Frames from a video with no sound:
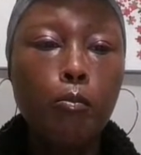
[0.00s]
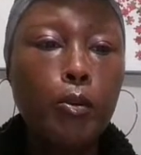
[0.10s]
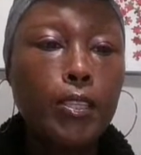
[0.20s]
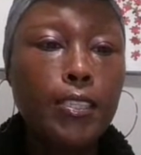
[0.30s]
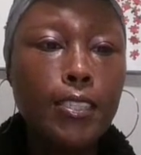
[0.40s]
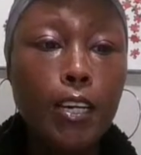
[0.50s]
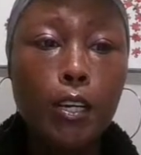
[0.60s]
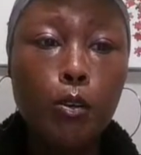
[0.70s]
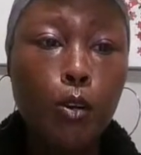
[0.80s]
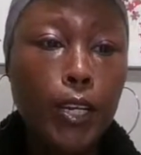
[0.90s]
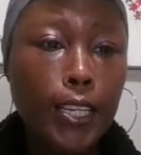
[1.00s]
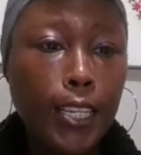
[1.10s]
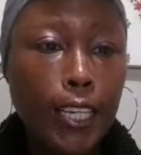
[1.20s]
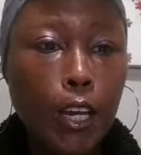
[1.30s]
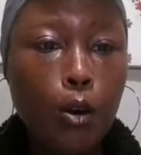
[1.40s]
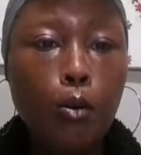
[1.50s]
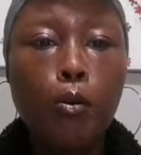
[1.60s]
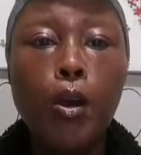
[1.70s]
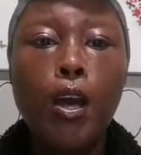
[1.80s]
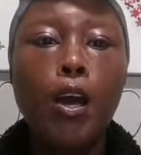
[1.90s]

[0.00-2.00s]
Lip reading: with the sun or in Leo.